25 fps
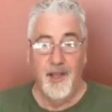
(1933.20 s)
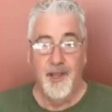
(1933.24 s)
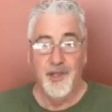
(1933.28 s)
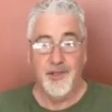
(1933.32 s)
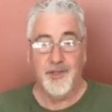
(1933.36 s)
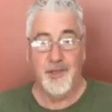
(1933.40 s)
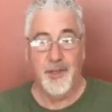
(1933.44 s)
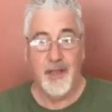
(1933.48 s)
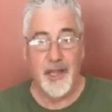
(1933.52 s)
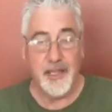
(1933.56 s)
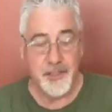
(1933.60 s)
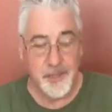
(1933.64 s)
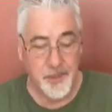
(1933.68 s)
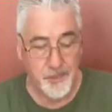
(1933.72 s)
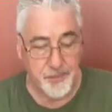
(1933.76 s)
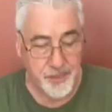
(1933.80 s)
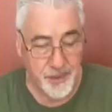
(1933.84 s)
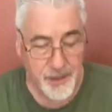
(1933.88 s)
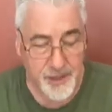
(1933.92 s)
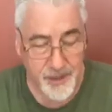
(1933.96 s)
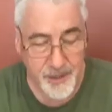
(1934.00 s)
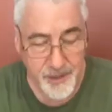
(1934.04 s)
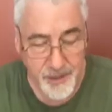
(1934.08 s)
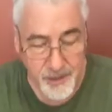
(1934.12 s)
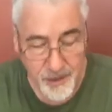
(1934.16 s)
So that's a
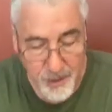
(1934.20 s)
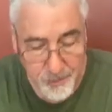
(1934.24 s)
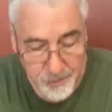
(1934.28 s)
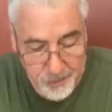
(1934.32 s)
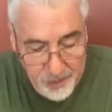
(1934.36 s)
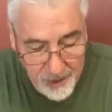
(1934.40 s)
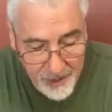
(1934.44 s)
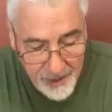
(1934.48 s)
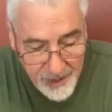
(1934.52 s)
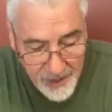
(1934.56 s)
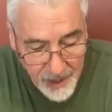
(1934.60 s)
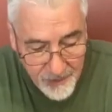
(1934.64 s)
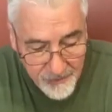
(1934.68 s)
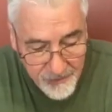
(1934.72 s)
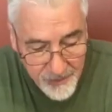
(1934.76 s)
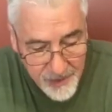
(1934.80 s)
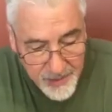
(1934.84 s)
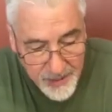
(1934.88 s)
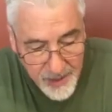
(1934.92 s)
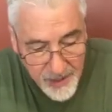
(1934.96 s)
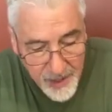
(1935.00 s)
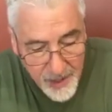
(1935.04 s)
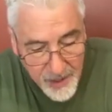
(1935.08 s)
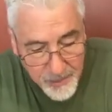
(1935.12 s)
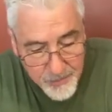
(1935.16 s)
pretty a pretty heavy
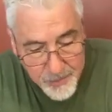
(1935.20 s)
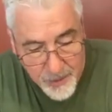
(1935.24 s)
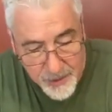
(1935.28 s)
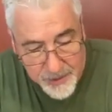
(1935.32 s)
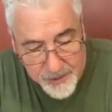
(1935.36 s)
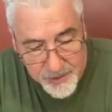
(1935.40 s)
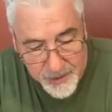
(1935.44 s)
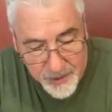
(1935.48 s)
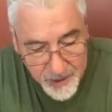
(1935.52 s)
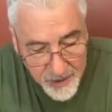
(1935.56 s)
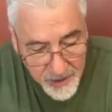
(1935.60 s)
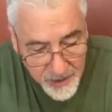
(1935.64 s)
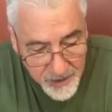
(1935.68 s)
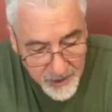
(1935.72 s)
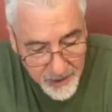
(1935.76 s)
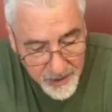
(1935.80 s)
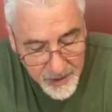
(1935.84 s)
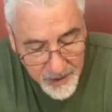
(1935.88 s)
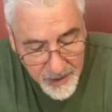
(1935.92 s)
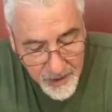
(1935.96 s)
thing. But uh,